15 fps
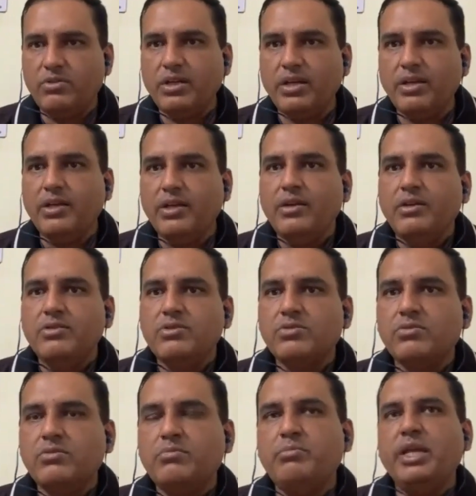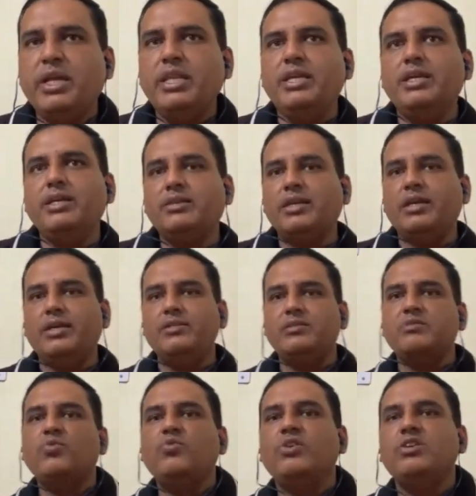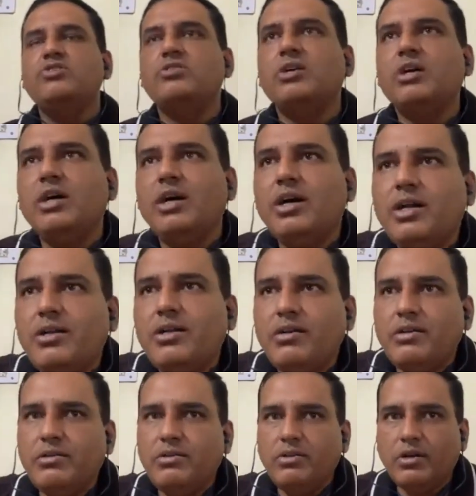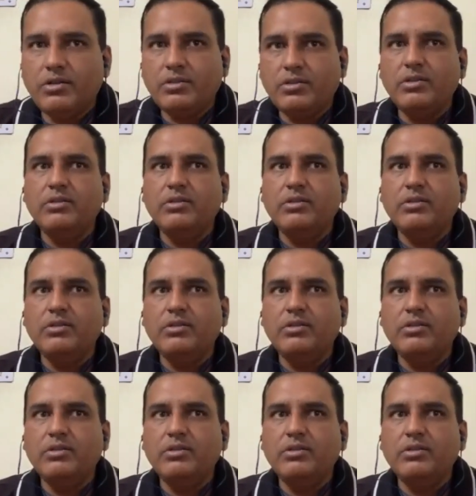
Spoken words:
Okay, so many things which are not